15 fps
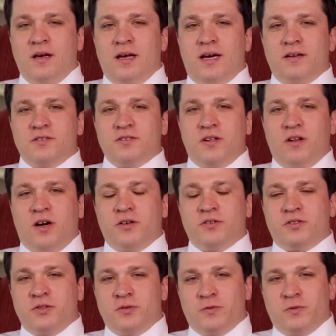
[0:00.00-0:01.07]
How does a
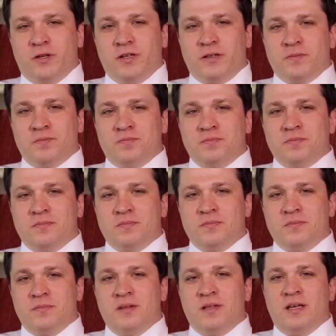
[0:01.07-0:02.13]
lawsuit work?
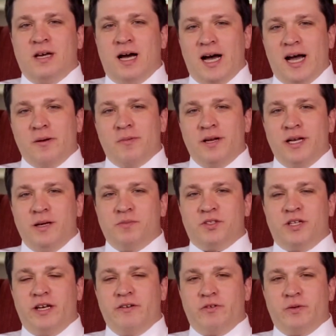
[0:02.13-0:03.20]
Hi, my name is
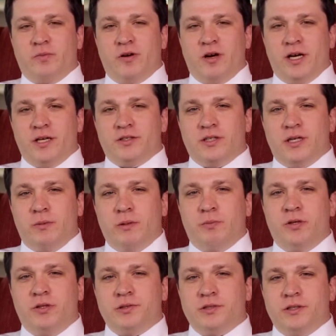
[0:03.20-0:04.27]
David Price, and I'm a
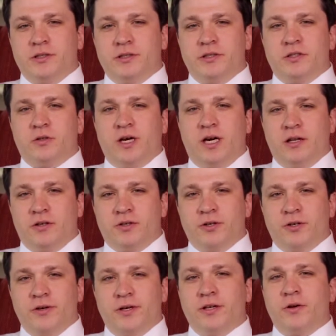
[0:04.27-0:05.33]
personal injury trial
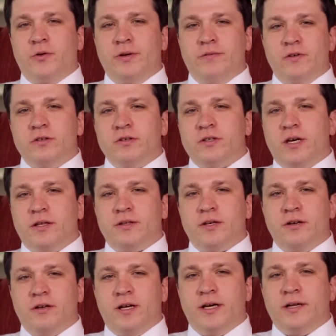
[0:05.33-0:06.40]
attorney in Greenville, South
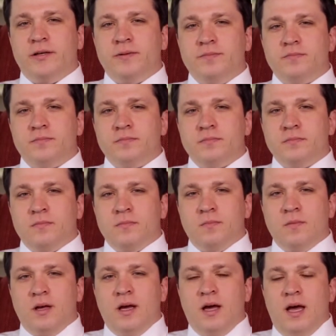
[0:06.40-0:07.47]
Carolina.
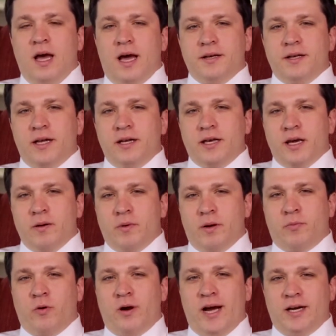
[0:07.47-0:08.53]
I dedicate my
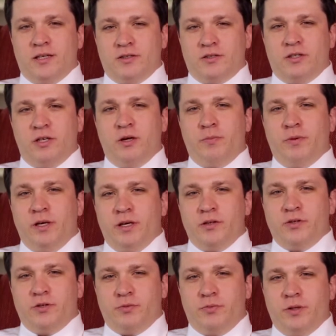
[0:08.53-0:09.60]
practice to helping
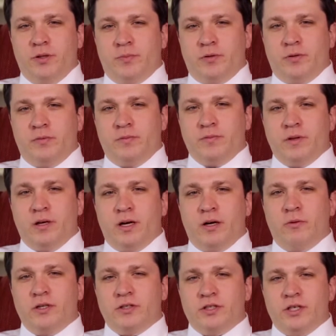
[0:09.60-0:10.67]
injured people, and I
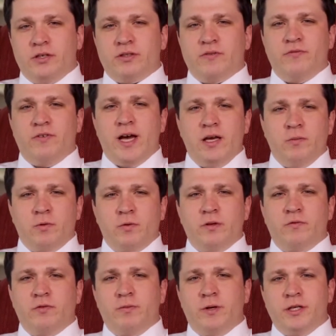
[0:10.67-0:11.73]
want to share some valuable
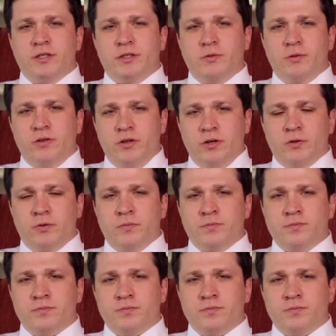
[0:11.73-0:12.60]
information with you.